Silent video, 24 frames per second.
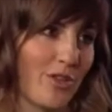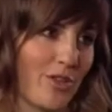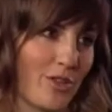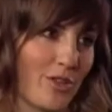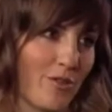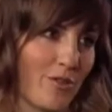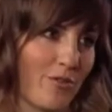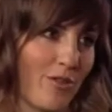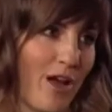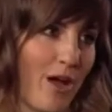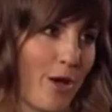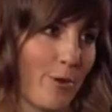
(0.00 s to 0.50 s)
the
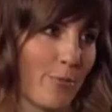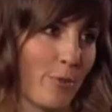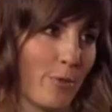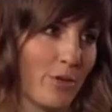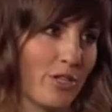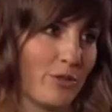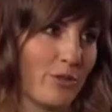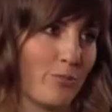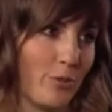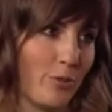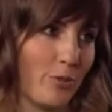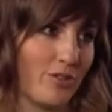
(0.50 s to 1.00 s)
ground, but what does
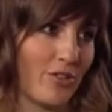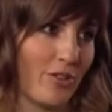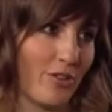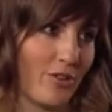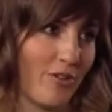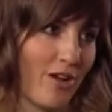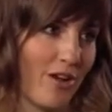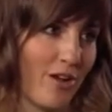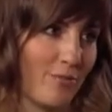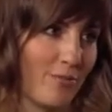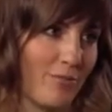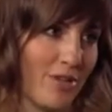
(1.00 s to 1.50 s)
boots on the
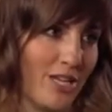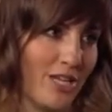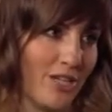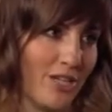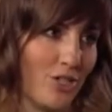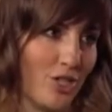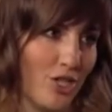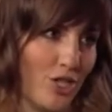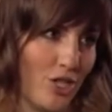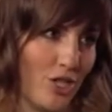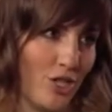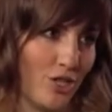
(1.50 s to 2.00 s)
ground mean to
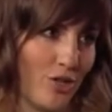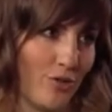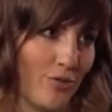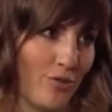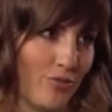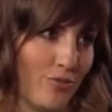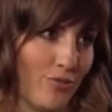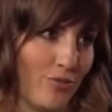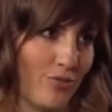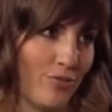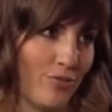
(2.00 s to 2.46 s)
you?